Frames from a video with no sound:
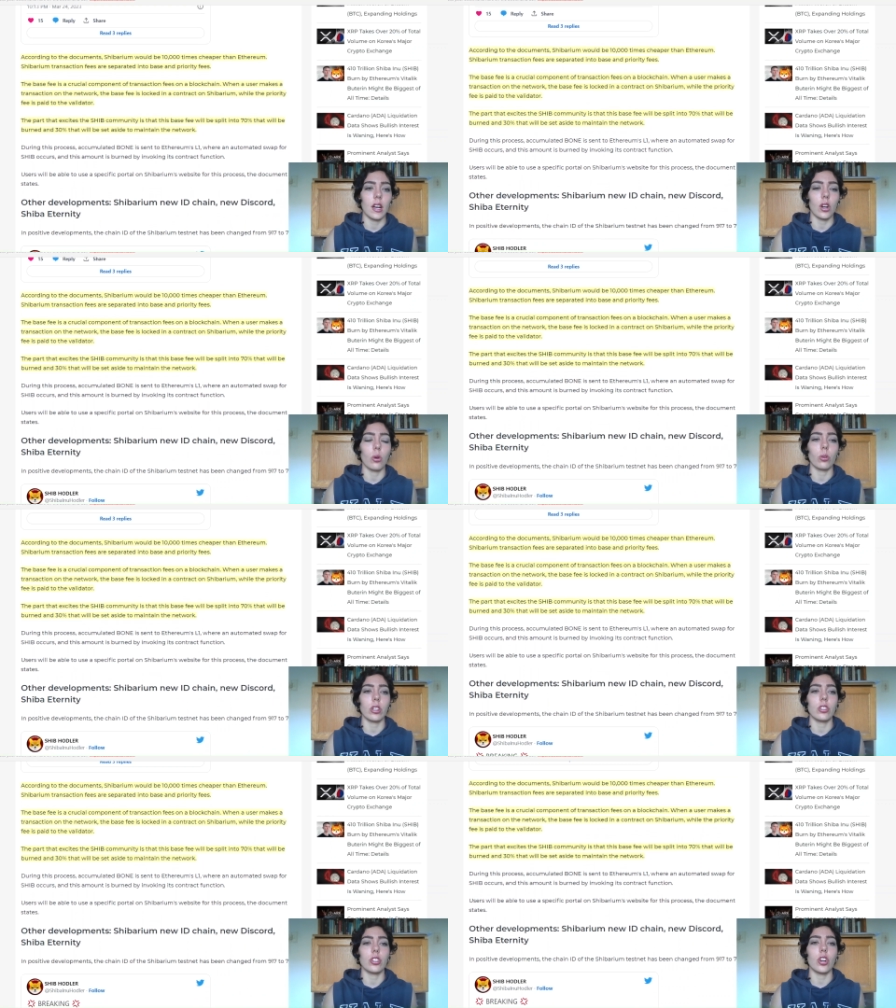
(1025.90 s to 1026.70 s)

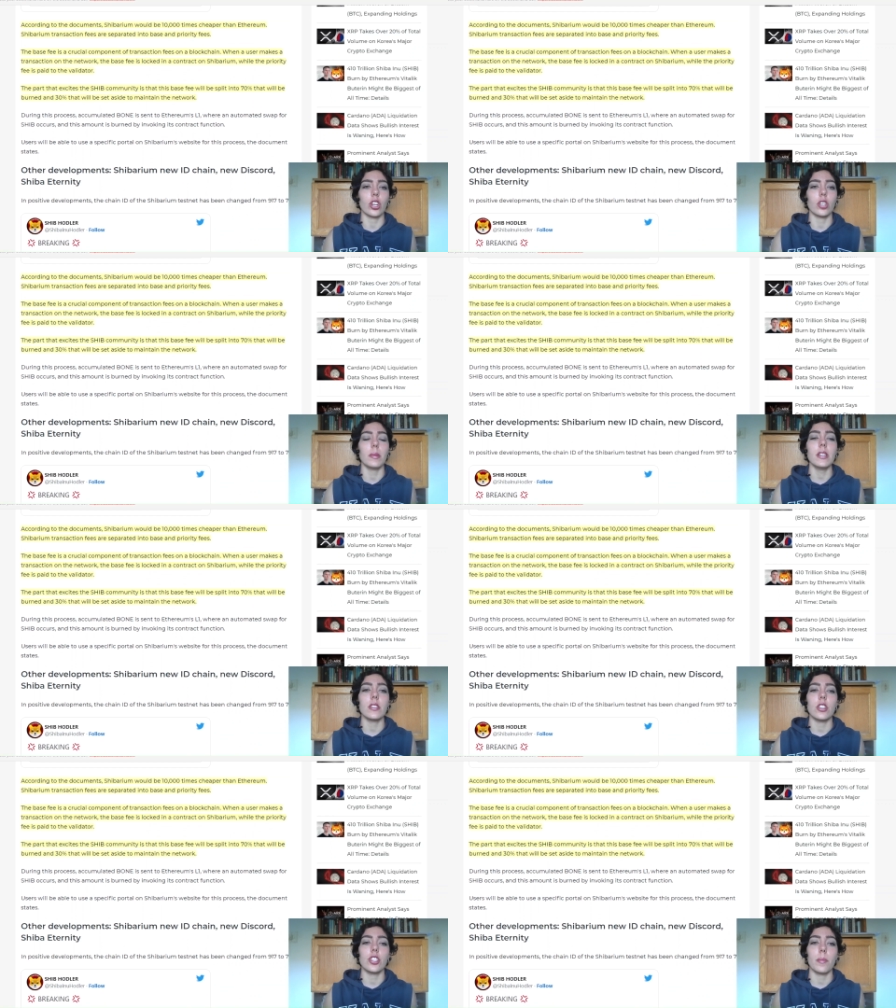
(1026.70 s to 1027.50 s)
According to the
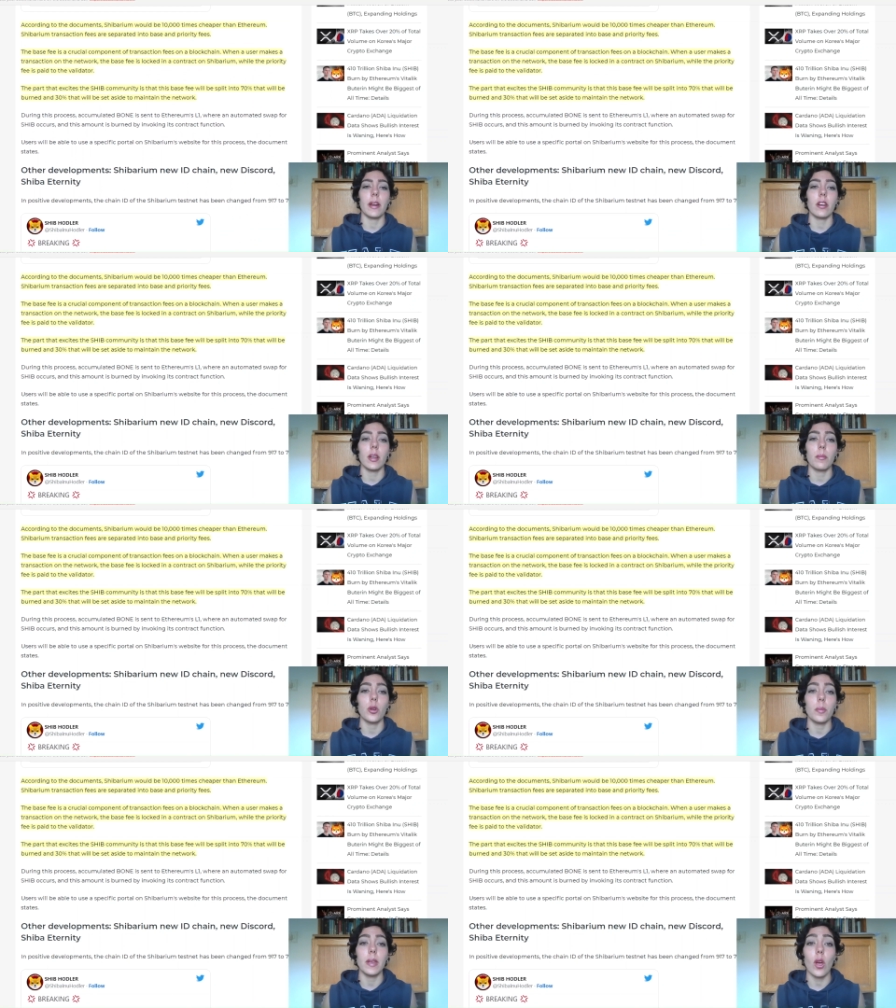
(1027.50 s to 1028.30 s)
documents, Shibarium
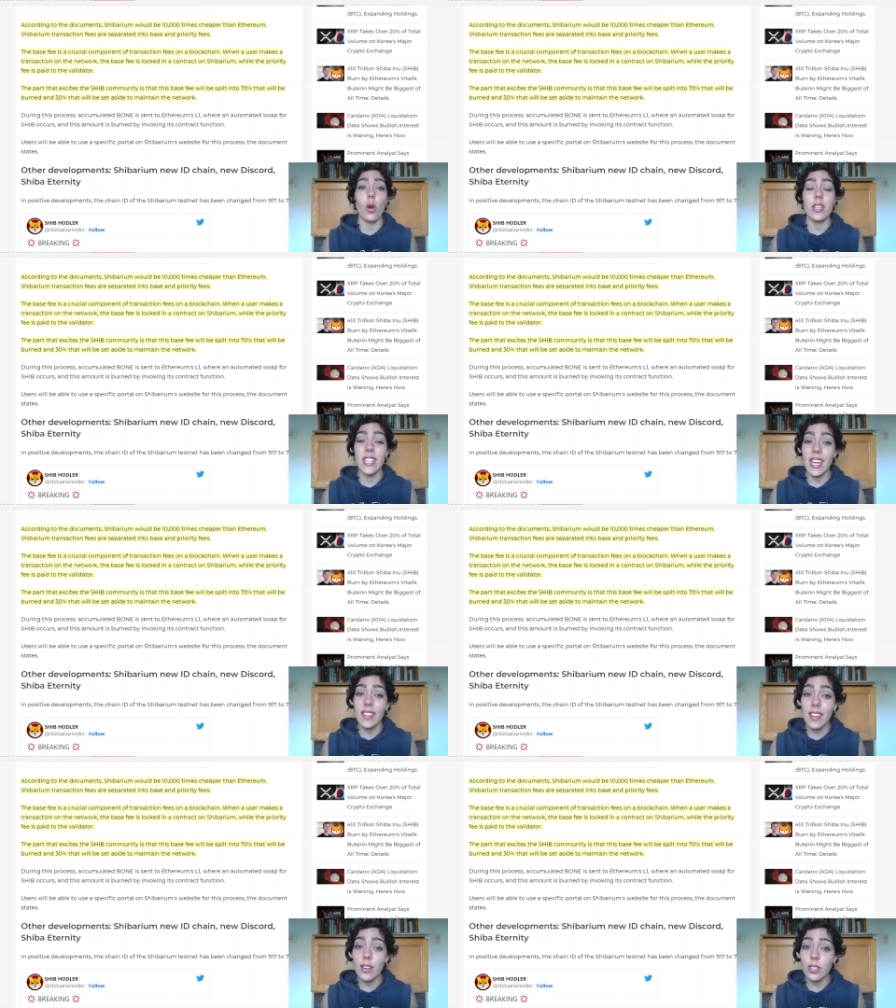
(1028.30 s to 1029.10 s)
would be
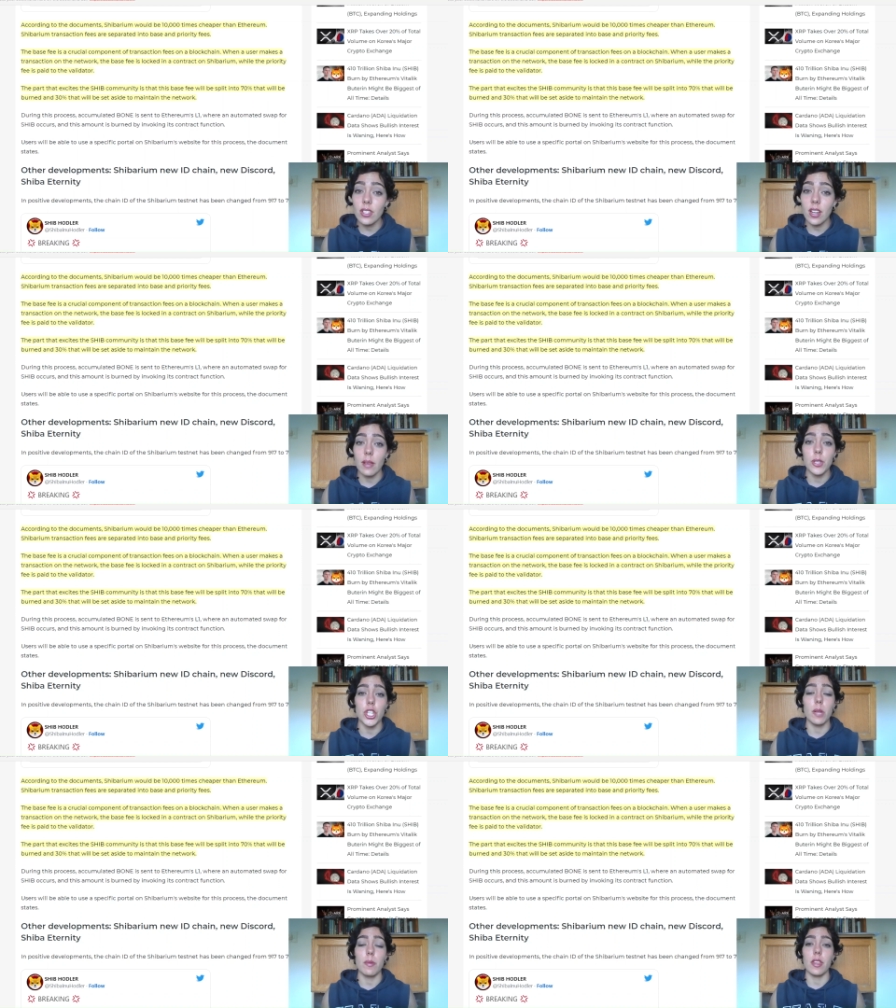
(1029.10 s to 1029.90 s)
ten thousand times
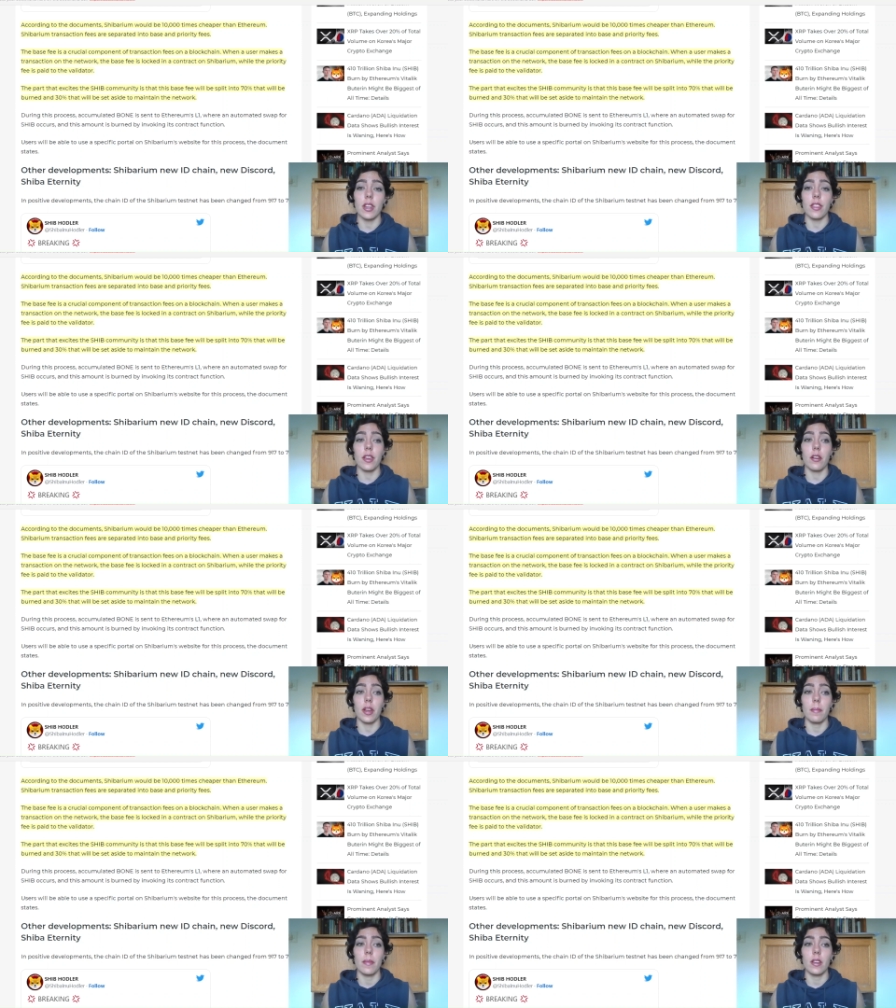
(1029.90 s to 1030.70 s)
cheaper than Ethereum.